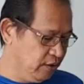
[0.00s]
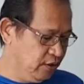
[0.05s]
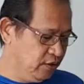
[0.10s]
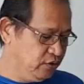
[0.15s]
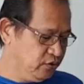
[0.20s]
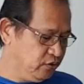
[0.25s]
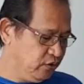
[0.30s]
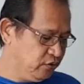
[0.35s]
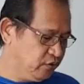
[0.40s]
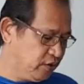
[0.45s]

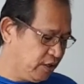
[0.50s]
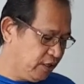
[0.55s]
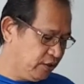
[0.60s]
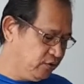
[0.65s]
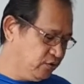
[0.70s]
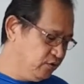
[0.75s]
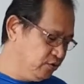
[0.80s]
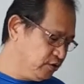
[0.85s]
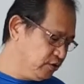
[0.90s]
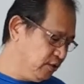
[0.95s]
so you can
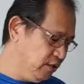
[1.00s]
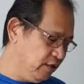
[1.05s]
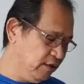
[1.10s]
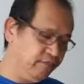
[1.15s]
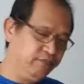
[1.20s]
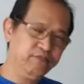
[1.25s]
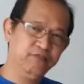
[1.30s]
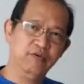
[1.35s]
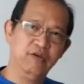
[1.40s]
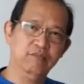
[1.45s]
use the
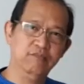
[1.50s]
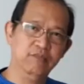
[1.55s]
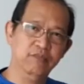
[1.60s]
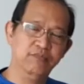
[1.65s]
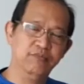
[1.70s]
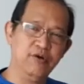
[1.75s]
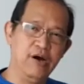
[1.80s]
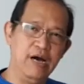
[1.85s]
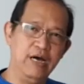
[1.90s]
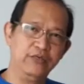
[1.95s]

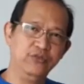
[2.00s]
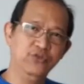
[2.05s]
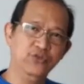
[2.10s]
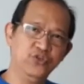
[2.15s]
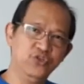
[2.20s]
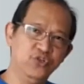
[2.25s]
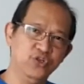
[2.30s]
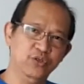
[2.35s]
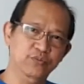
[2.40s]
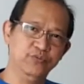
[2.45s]

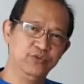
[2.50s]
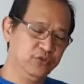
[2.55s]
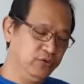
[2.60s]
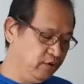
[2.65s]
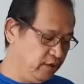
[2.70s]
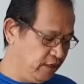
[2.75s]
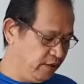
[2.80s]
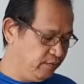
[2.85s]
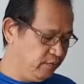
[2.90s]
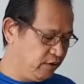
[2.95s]
YouTube to
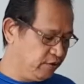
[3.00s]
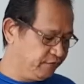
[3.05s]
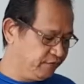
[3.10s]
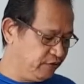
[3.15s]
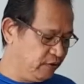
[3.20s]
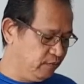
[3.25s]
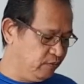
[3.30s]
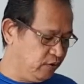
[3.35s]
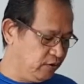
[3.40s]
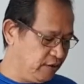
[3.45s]
learn more
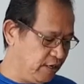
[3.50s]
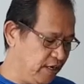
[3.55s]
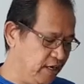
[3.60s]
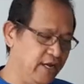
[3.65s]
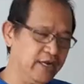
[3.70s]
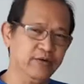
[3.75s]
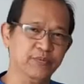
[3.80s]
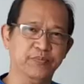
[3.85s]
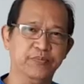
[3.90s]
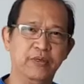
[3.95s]
Filmora. A
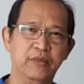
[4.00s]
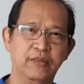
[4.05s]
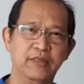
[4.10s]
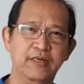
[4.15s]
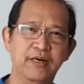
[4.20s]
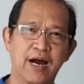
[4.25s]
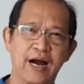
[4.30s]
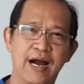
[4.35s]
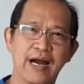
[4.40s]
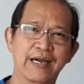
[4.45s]
lot of big
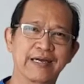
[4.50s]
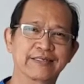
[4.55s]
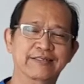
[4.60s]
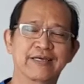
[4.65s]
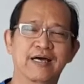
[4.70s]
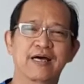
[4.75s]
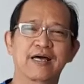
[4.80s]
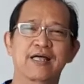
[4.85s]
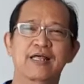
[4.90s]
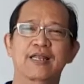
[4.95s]
guys,
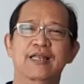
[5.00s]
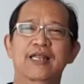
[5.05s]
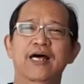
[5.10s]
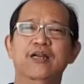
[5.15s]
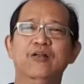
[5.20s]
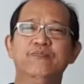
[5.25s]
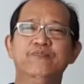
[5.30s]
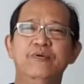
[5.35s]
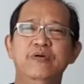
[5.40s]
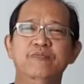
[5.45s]
a lot
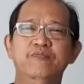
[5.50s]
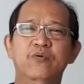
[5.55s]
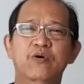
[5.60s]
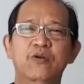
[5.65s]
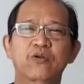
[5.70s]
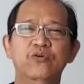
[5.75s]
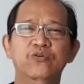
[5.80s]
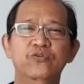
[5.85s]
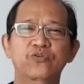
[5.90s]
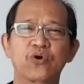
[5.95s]
of people
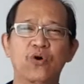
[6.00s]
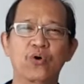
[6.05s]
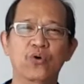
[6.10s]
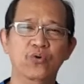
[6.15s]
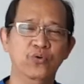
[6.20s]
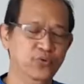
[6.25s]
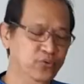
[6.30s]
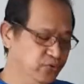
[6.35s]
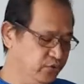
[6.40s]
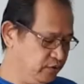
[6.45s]
who
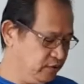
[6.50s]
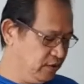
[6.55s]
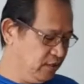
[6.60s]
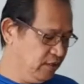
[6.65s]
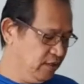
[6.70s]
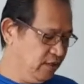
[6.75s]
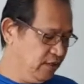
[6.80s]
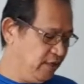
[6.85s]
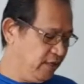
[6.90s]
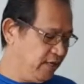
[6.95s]
knows
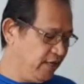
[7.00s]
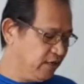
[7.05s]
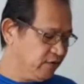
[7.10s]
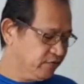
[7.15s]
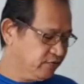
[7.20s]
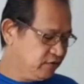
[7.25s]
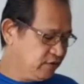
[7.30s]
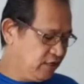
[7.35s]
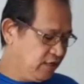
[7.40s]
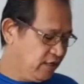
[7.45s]
a lot
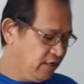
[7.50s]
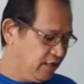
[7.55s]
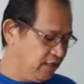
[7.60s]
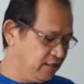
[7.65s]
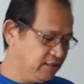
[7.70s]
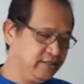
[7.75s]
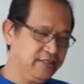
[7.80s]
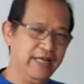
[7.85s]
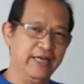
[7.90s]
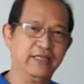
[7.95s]
of
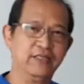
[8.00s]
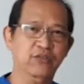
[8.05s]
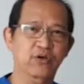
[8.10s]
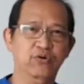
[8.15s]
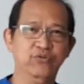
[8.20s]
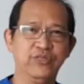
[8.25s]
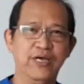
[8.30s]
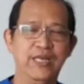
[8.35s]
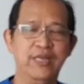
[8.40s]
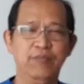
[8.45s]
things like
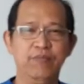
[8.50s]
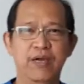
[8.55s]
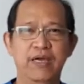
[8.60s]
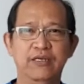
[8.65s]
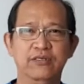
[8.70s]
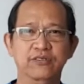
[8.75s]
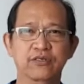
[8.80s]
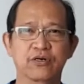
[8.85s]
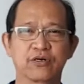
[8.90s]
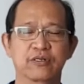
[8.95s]
those
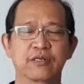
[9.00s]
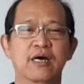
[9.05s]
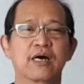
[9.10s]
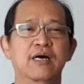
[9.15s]
animation.